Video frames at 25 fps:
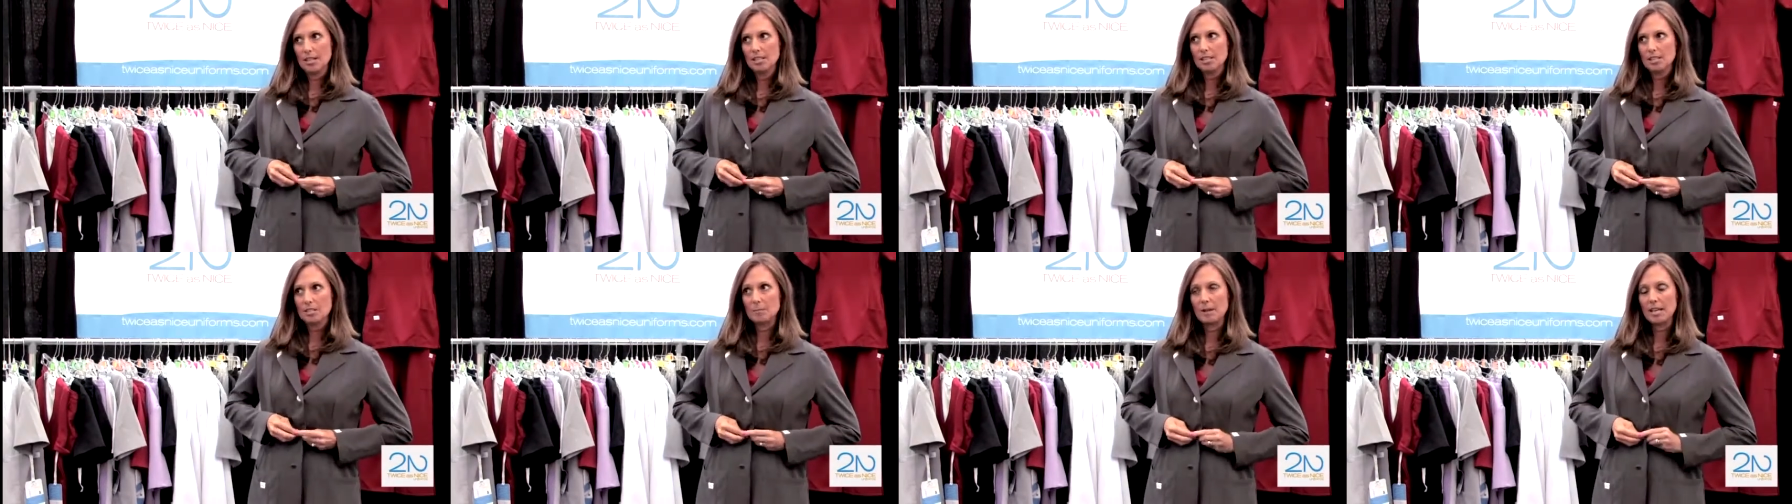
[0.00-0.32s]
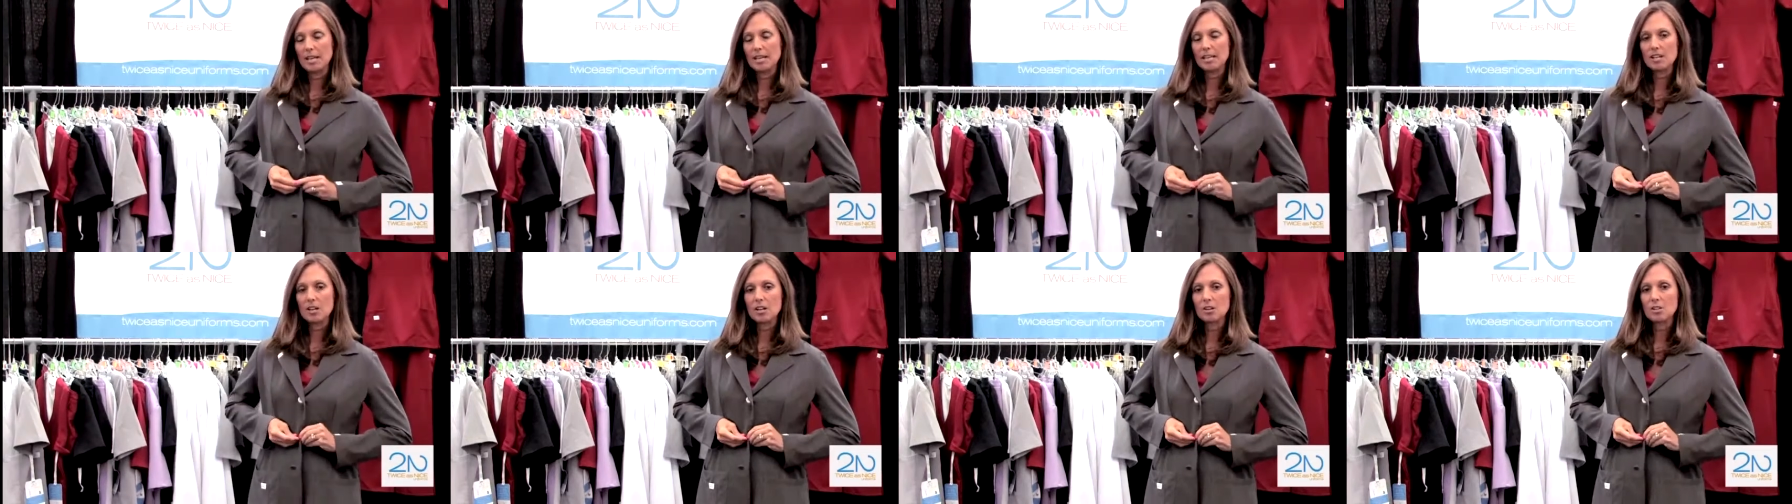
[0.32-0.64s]
to
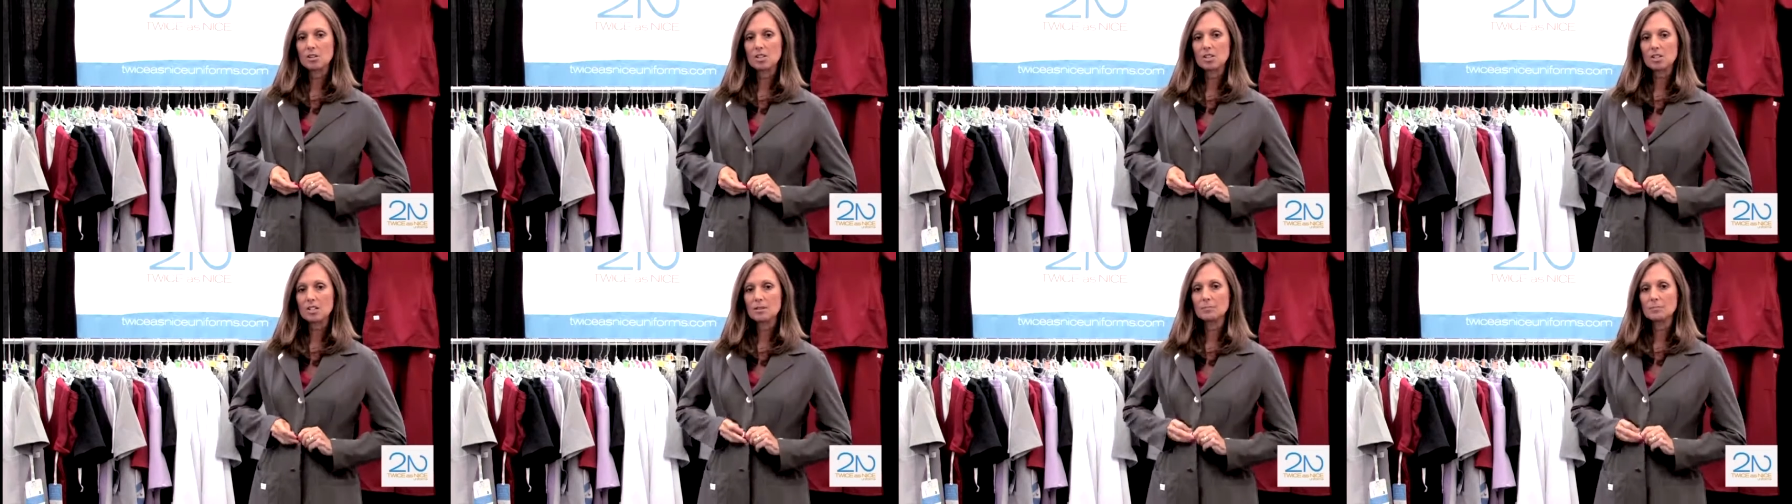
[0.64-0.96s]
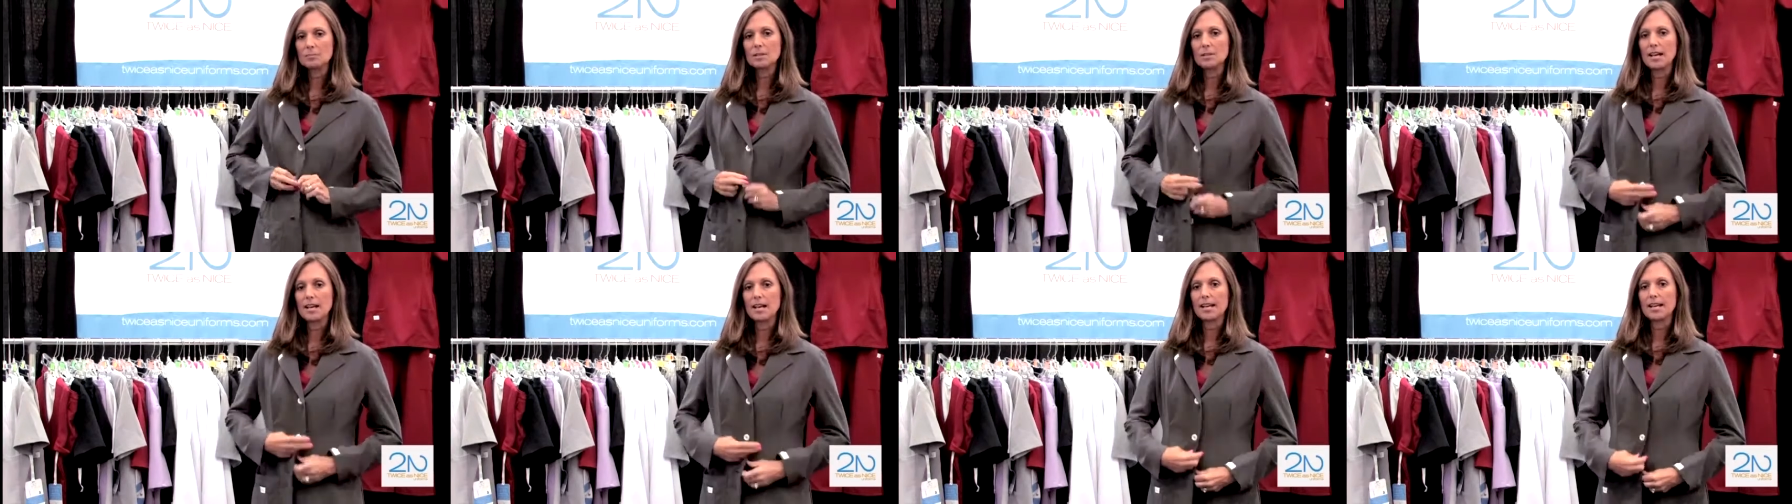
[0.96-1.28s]
make it OSHA
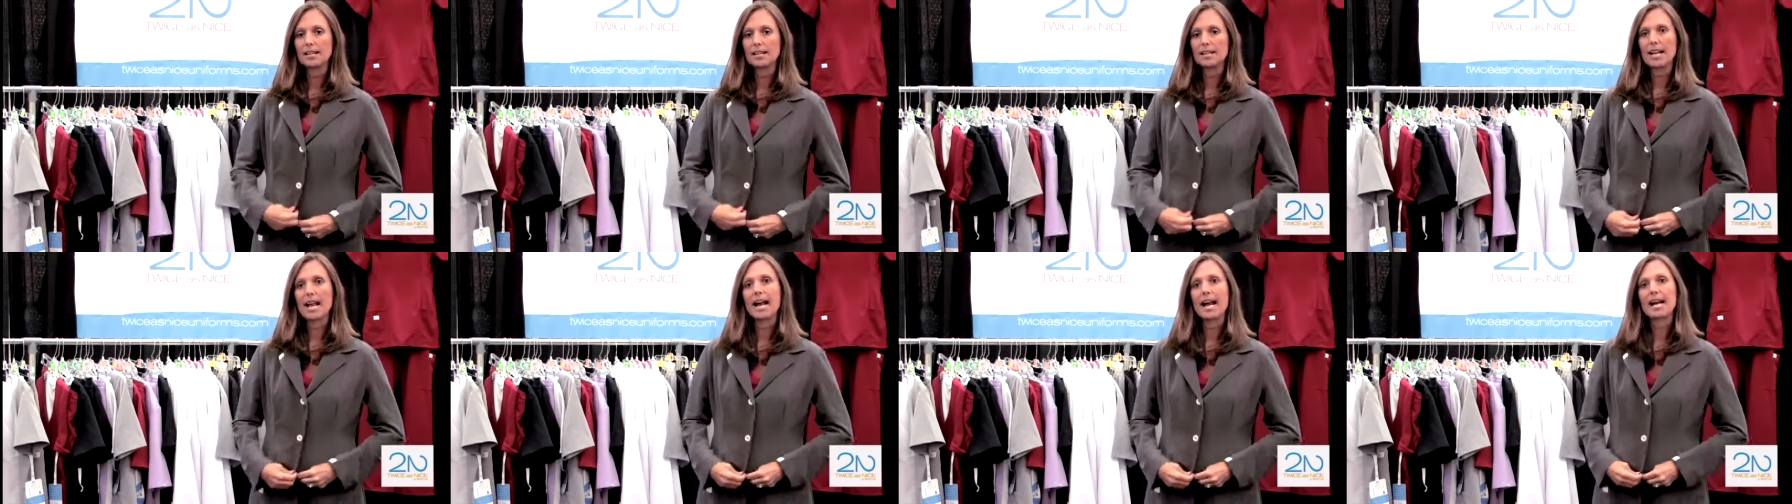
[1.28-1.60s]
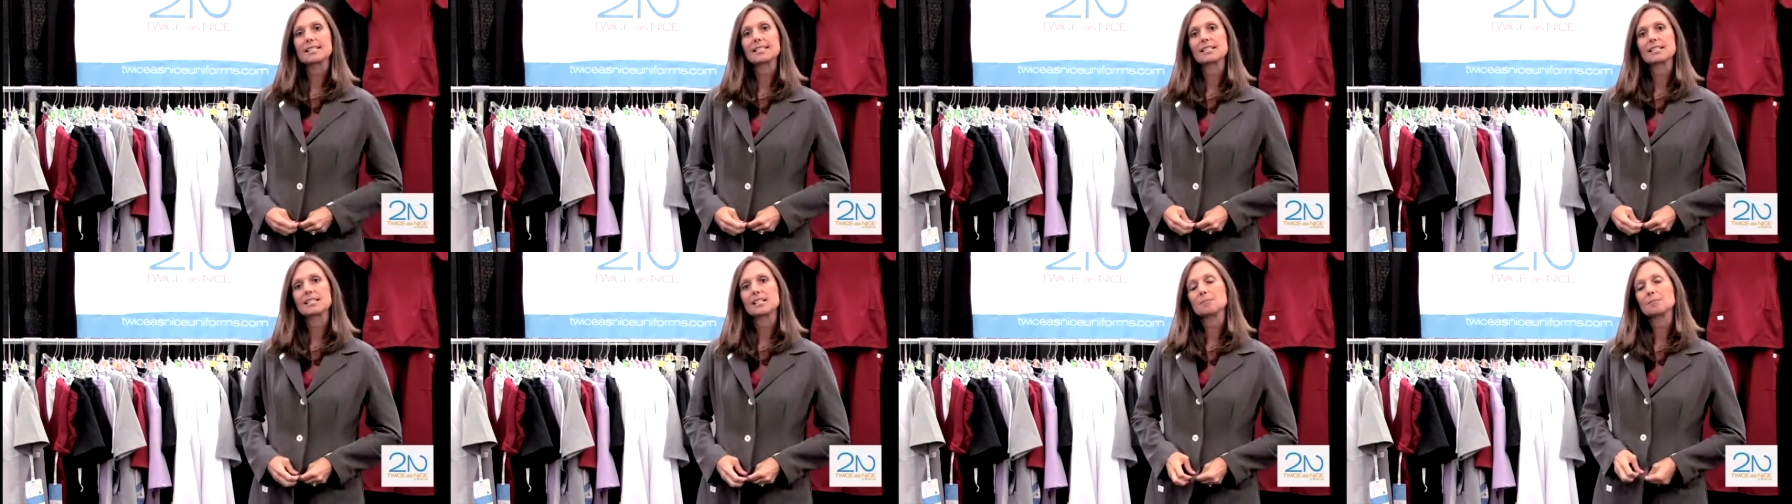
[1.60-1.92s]
compliant, it
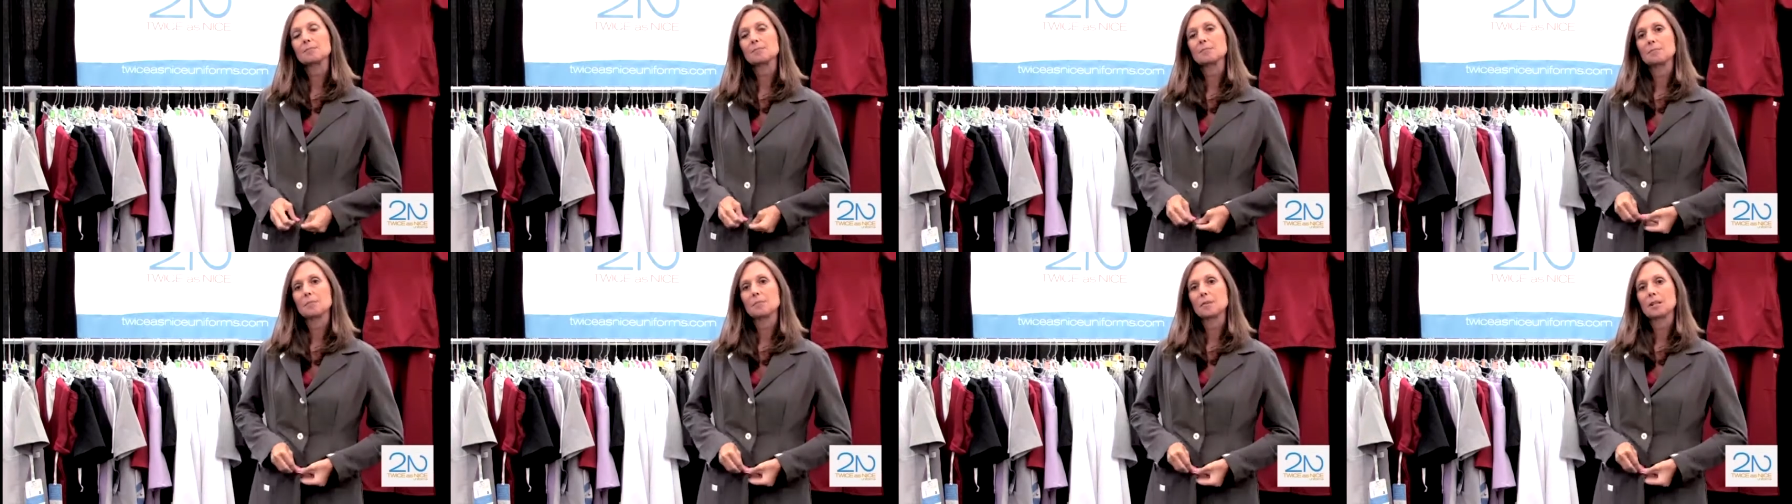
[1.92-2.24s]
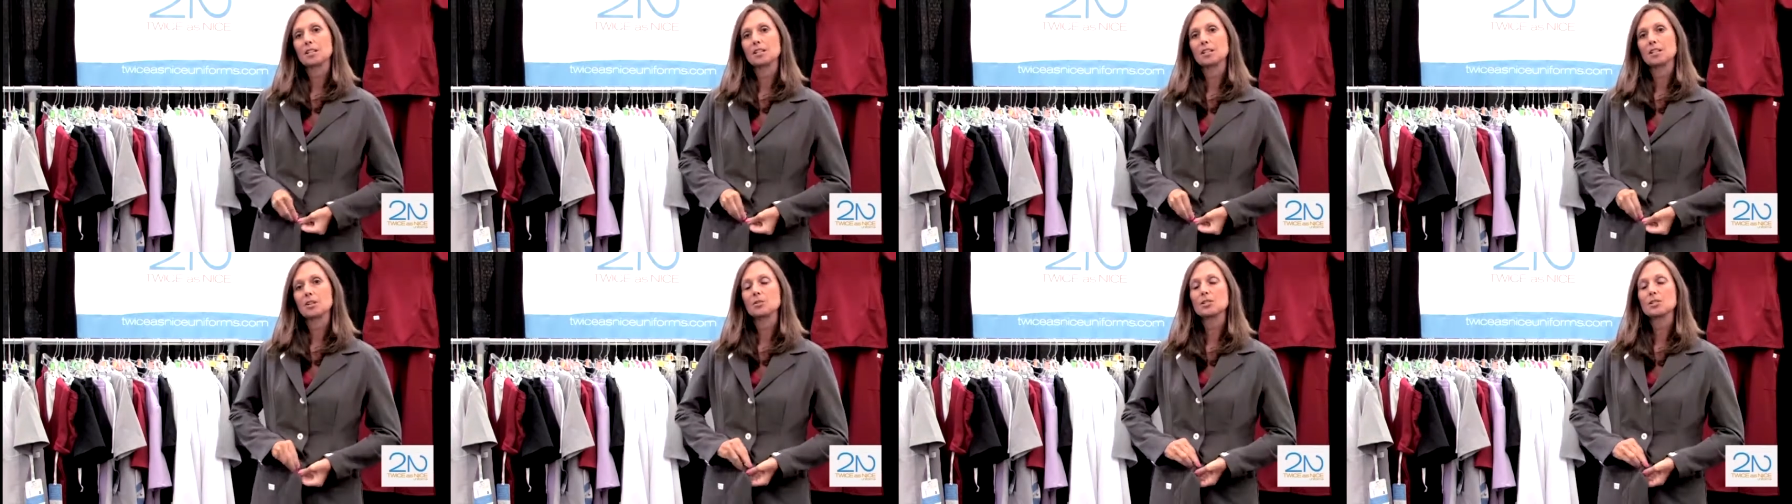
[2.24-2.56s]
has to
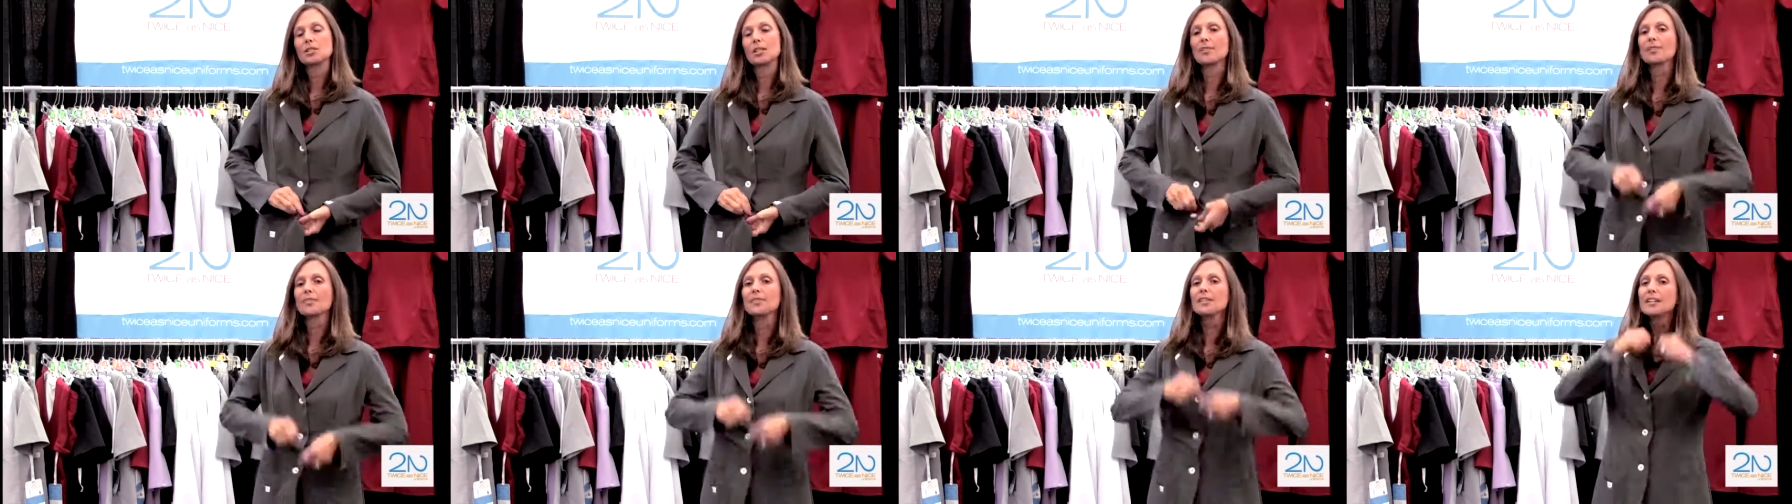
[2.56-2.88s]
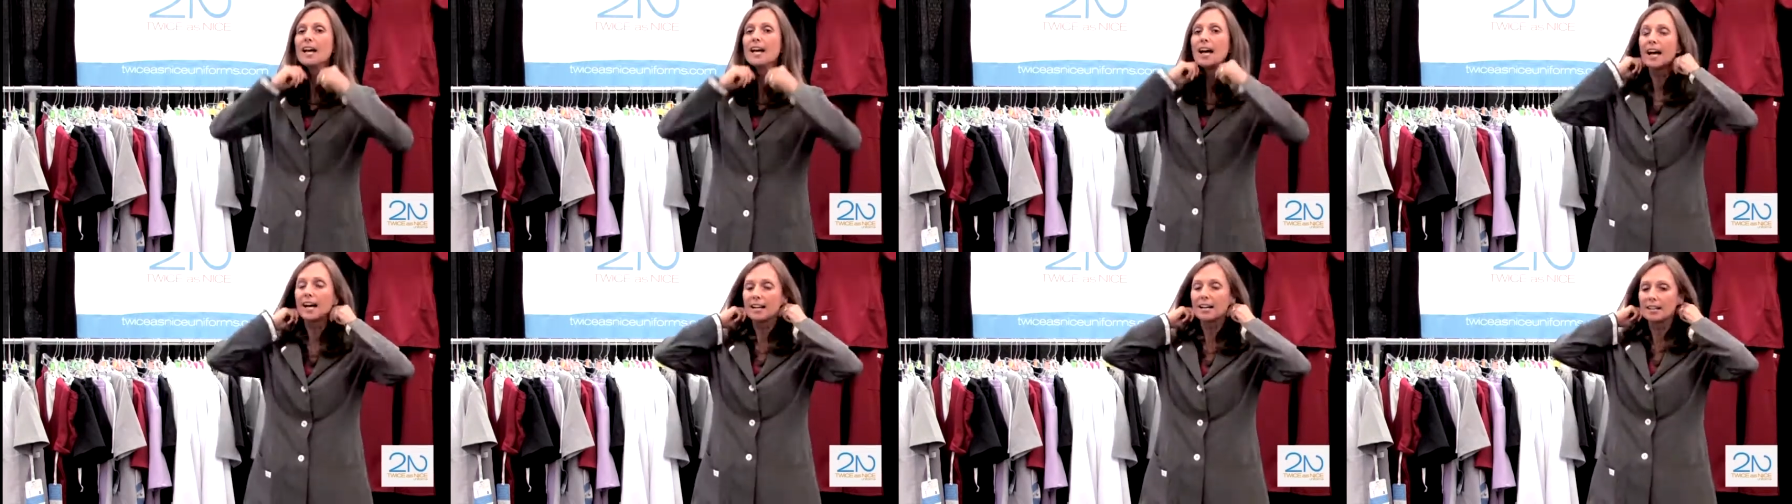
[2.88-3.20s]
close at the
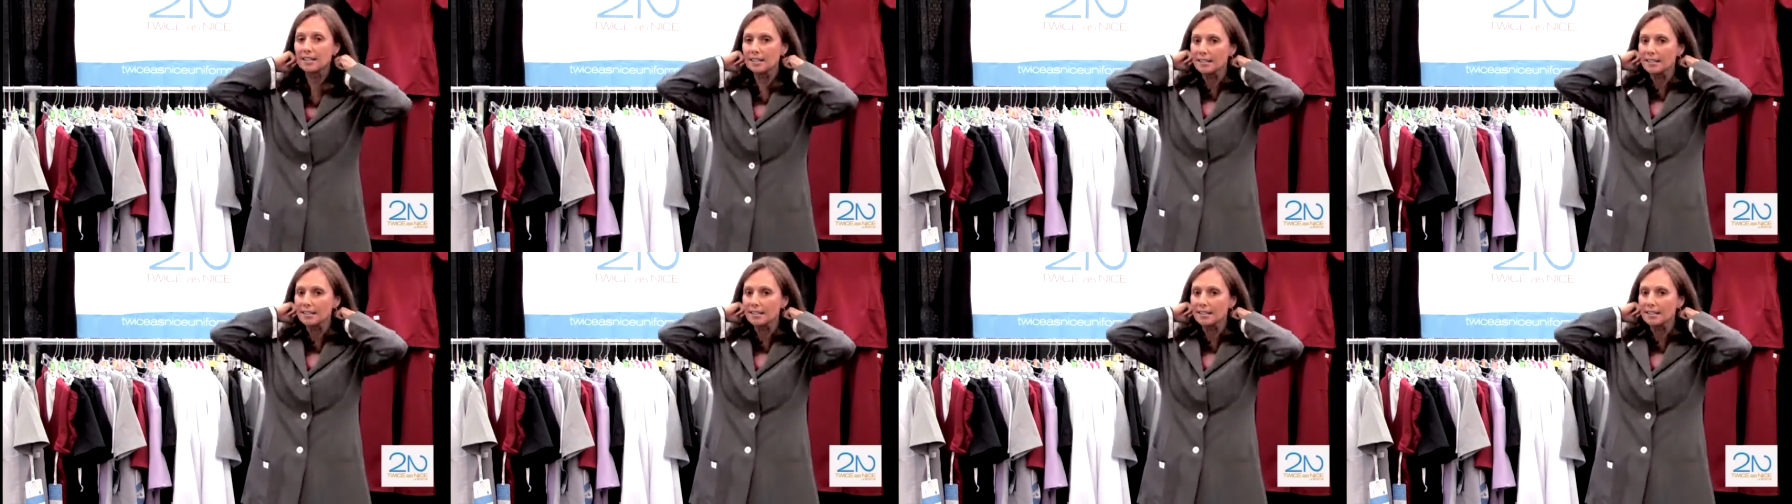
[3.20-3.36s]
neck.